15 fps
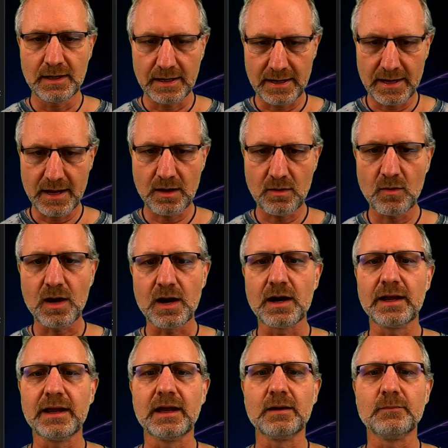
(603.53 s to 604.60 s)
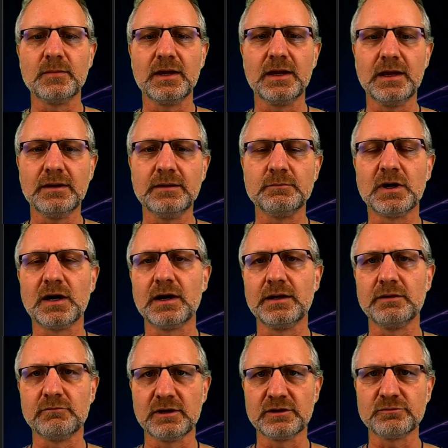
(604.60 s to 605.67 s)
And now I am in
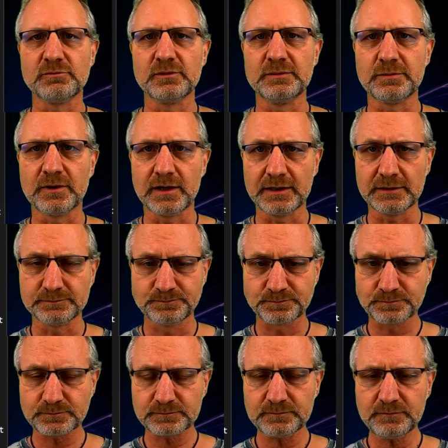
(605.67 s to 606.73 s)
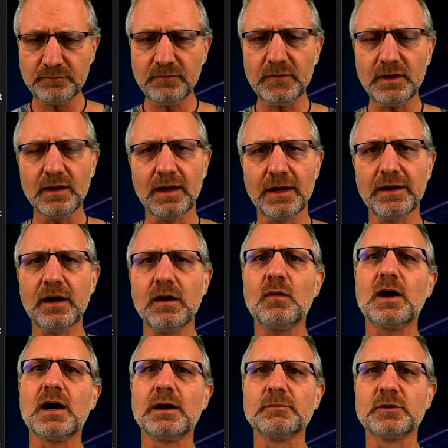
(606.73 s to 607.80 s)
my Raspberry Pi. And
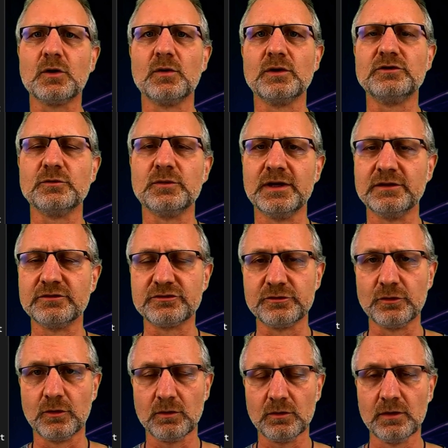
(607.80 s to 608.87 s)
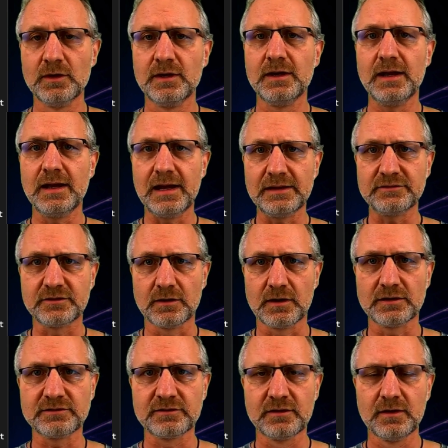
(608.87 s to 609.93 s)
now I'm going to install
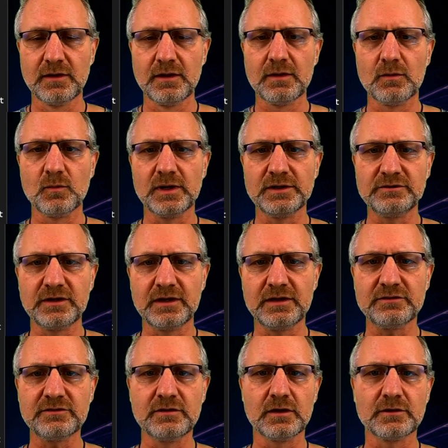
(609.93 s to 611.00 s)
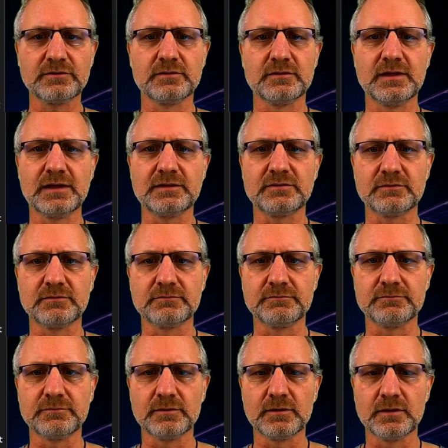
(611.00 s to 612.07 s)
Adguard, which is not that
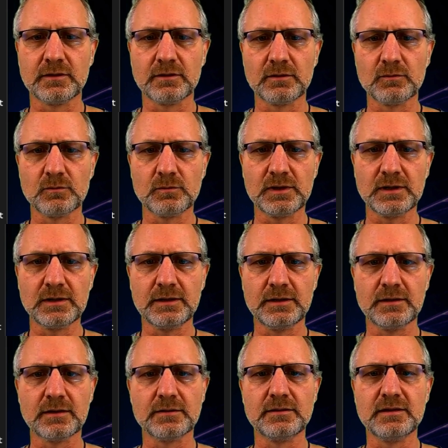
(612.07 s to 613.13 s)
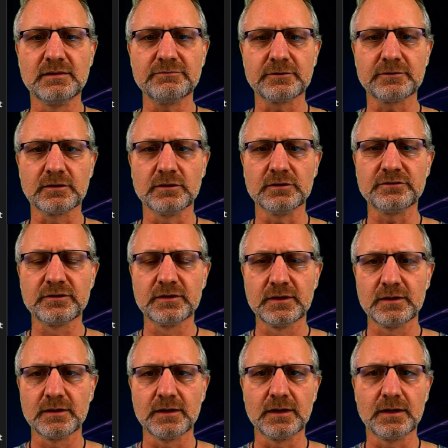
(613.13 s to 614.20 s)
really difficult.
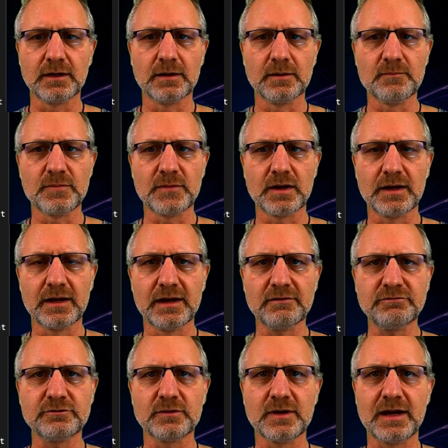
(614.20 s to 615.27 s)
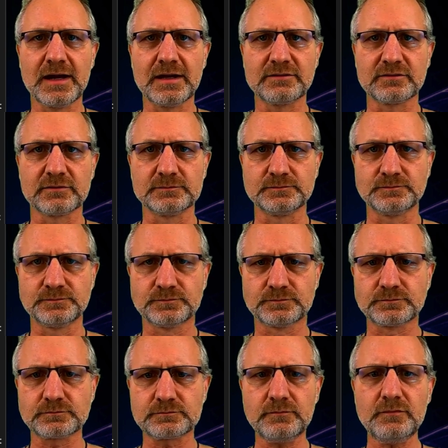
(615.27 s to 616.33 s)
I have to add
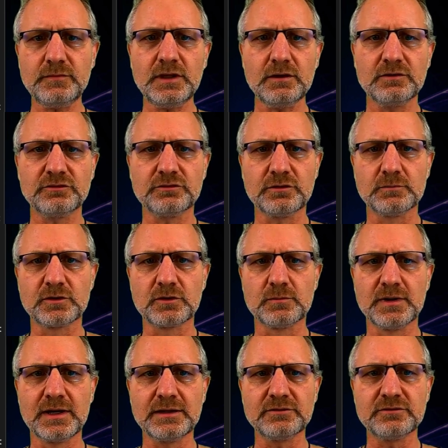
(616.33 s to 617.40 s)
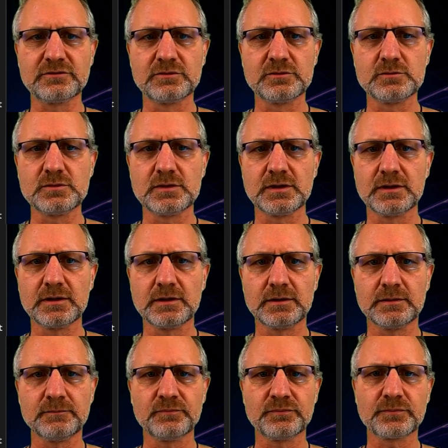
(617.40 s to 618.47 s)
some commands
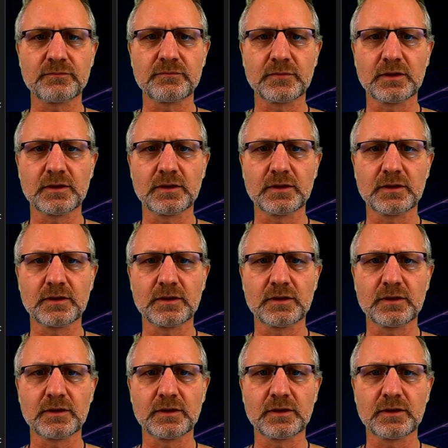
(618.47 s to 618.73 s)
to